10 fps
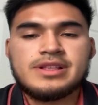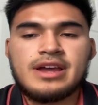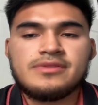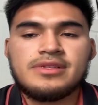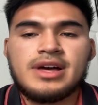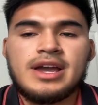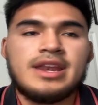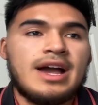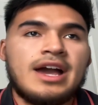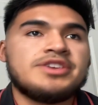down the line,
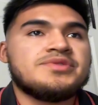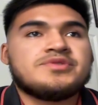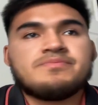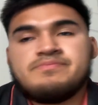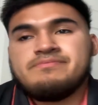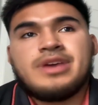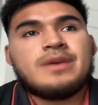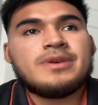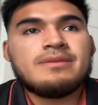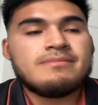Ayuk
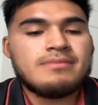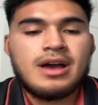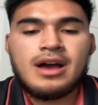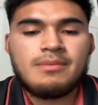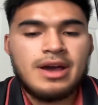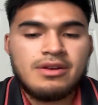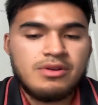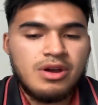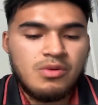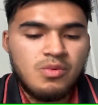maybe, I don't
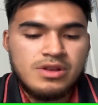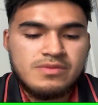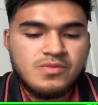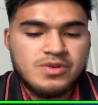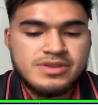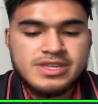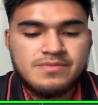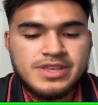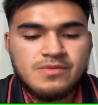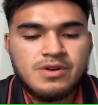know some
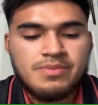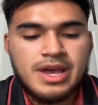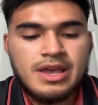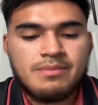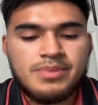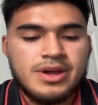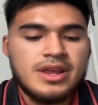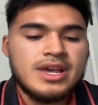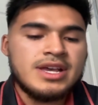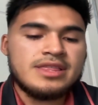team will pay him, but
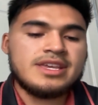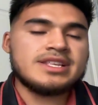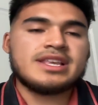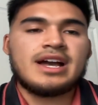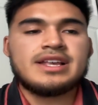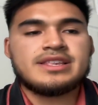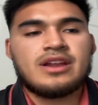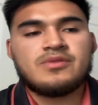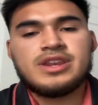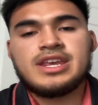these guys
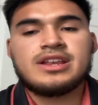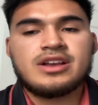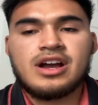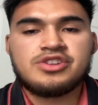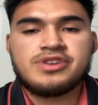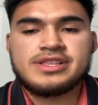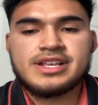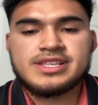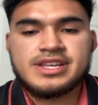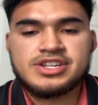that need contract
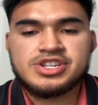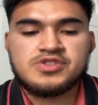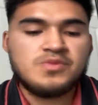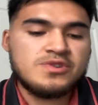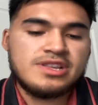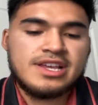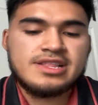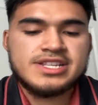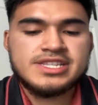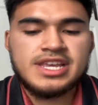extensions, most
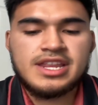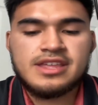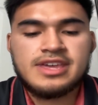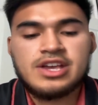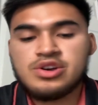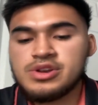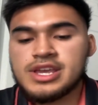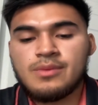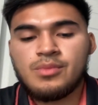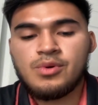likely CeeDee, they could
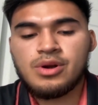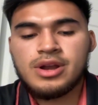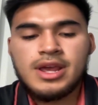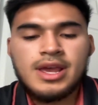get more,